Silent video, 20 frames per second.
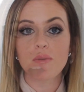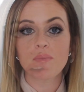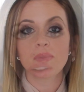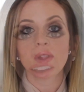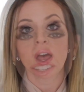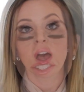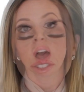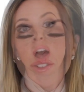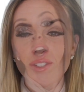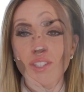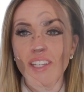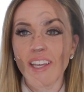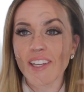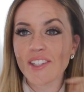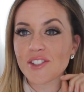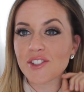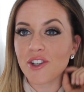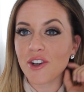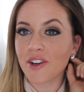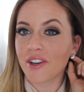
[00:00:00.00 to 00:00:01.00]
Okay, so to
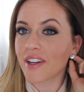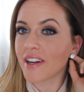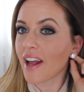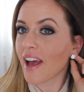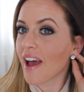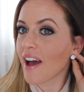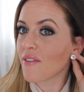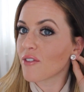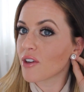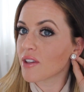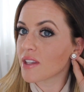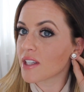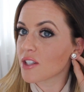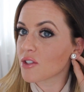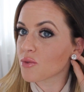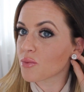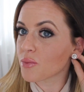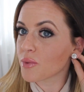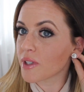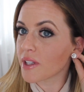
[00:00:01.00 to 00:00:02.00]
get started, I have on
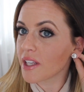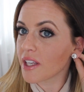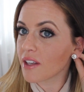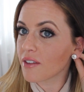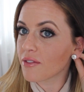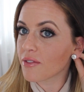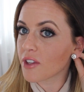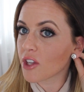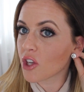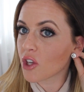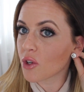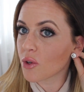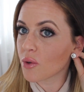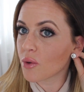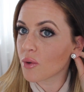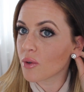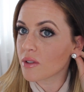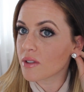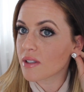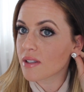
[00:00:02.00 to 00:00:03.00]
these really
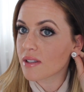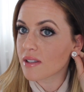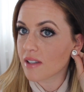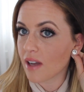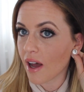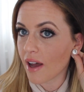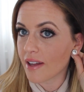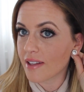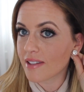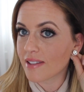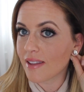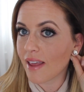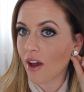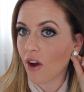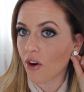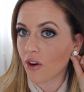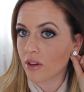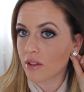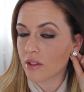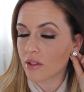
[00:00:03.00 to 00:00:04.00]
cute studs. They
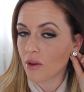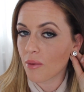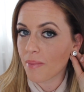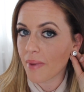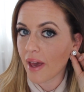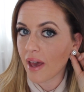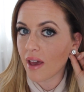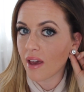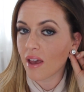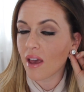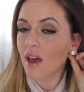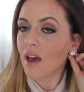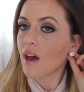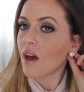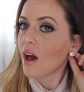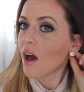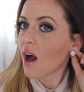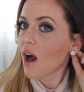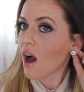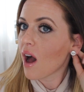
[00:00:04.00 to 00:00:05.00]
are a little big.
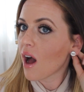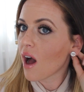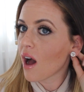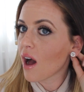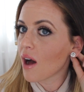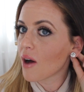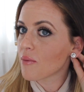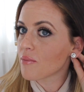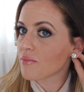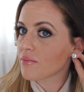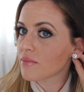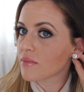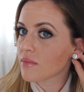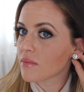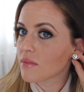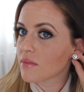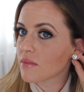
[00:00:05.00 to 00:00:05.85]
Um,